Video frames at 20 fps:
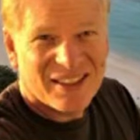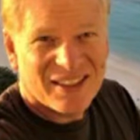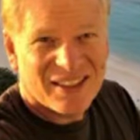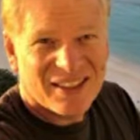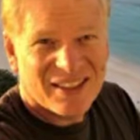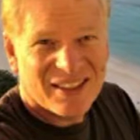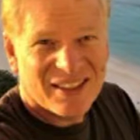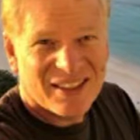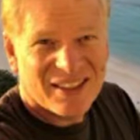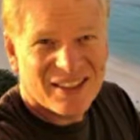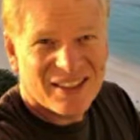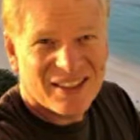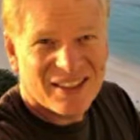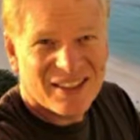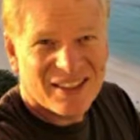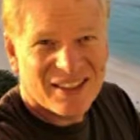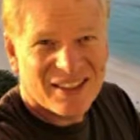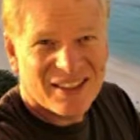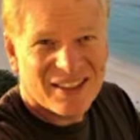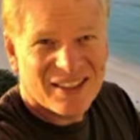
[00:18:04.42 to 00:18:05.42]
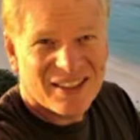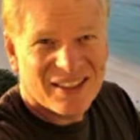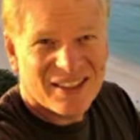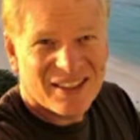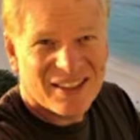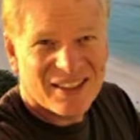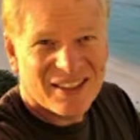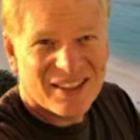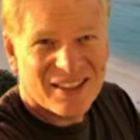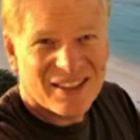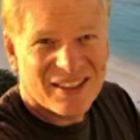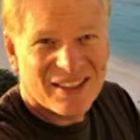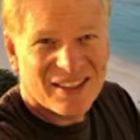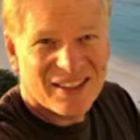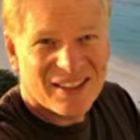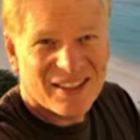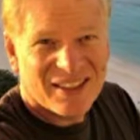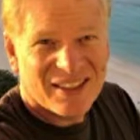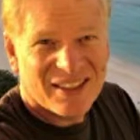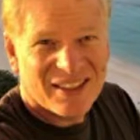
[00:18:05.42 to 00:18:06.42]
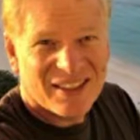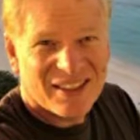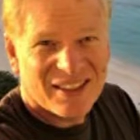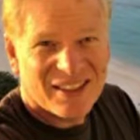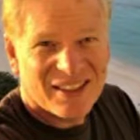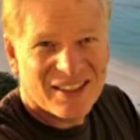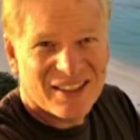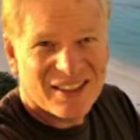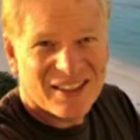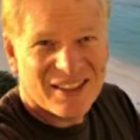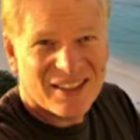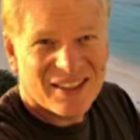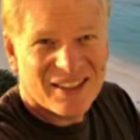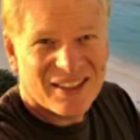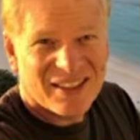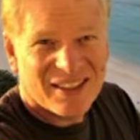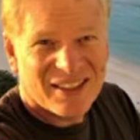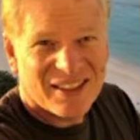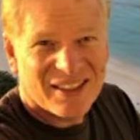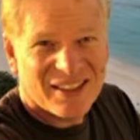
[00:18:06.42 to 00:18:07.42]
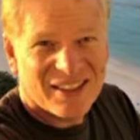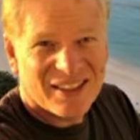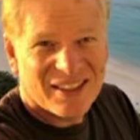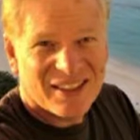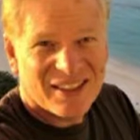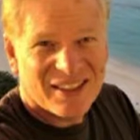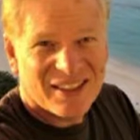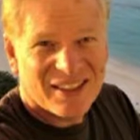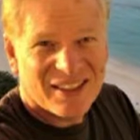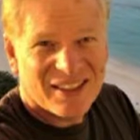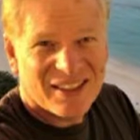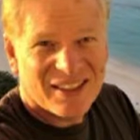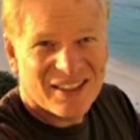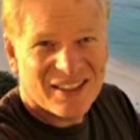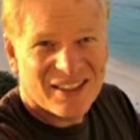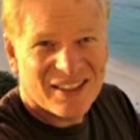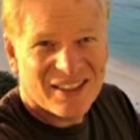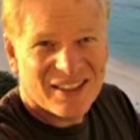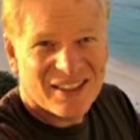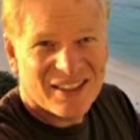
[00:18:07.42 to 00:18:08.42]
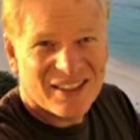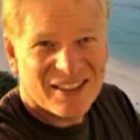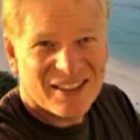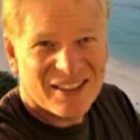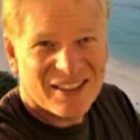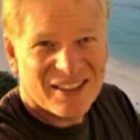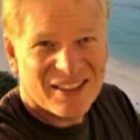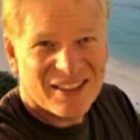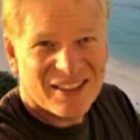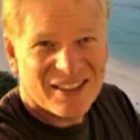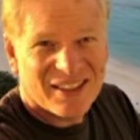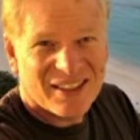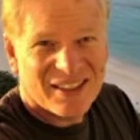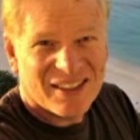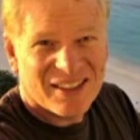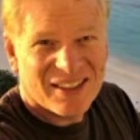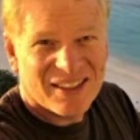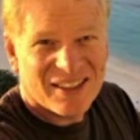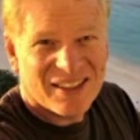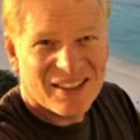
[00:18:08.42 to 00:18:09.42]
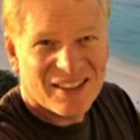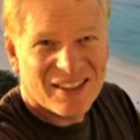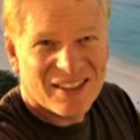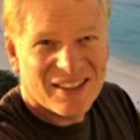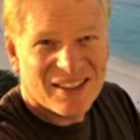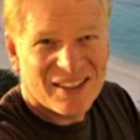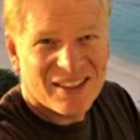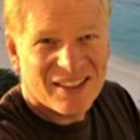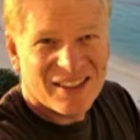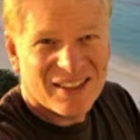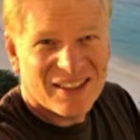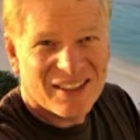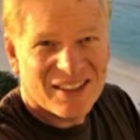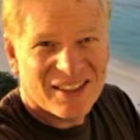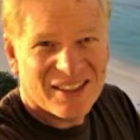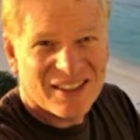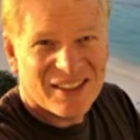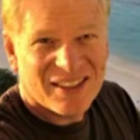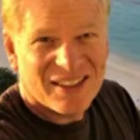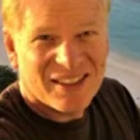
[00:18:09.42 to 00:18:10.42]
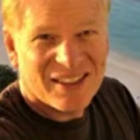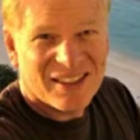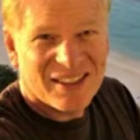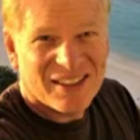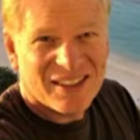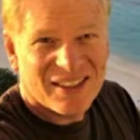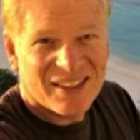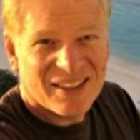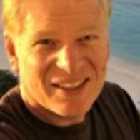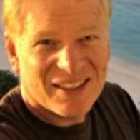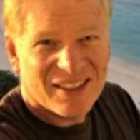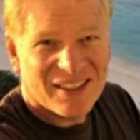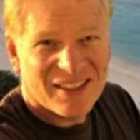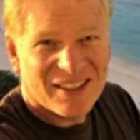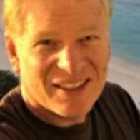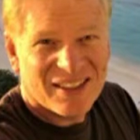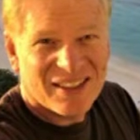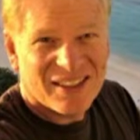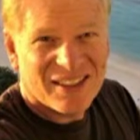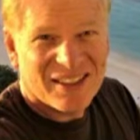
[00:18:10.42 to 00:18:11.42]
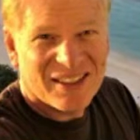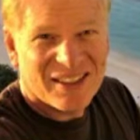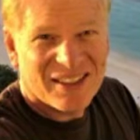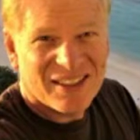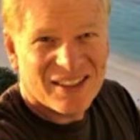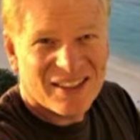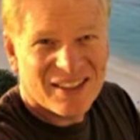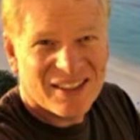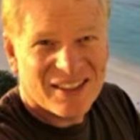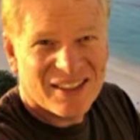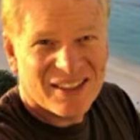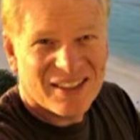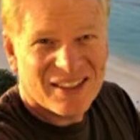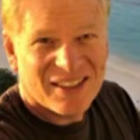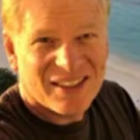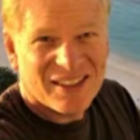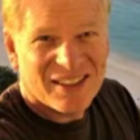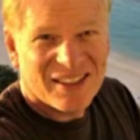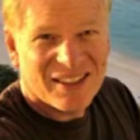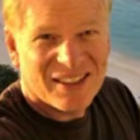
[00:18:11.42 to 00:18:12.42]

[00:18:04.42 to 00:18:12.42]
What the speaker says: [no speech]